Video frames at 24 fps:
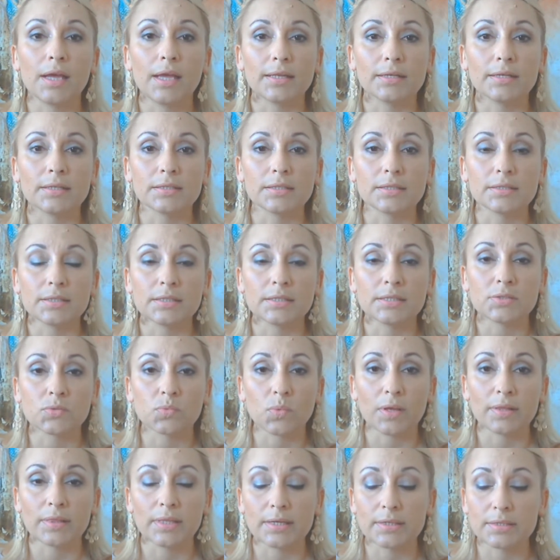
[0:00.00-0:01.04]
and it is
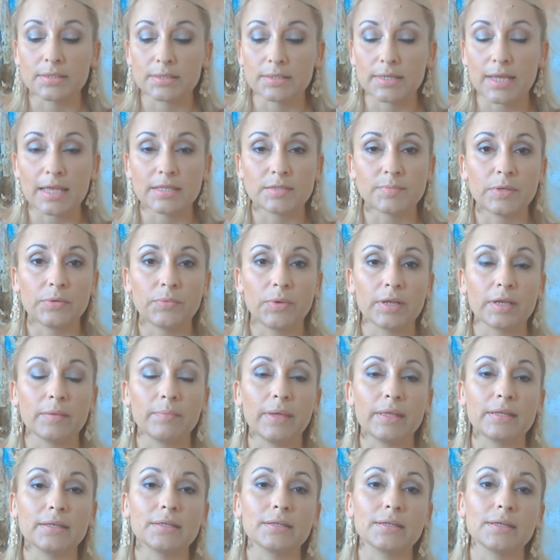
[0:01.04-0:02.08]
one that has been
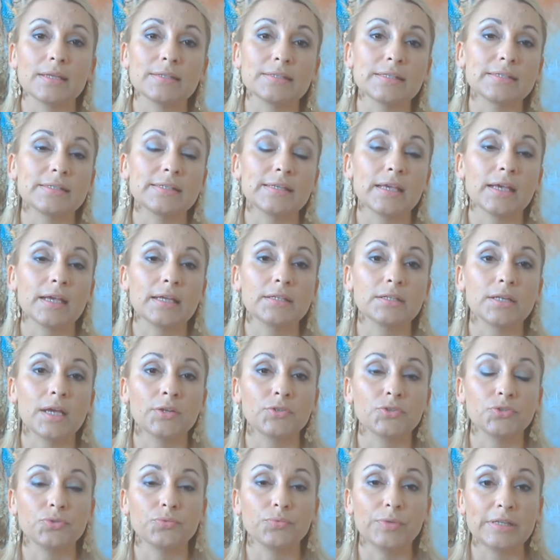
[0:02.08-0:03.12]
recommended, and as I say, I
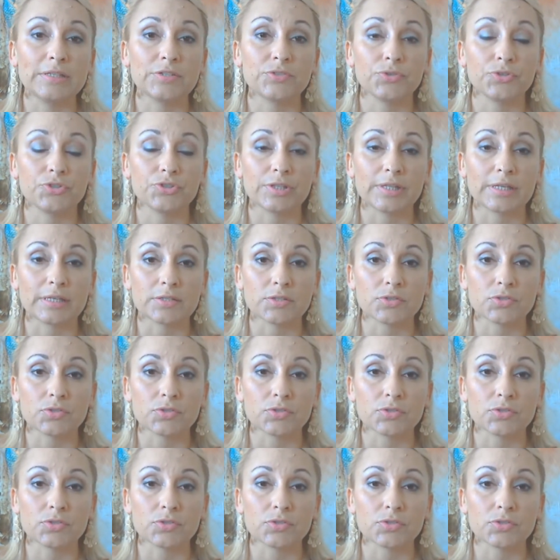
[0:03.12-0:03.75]
do research things.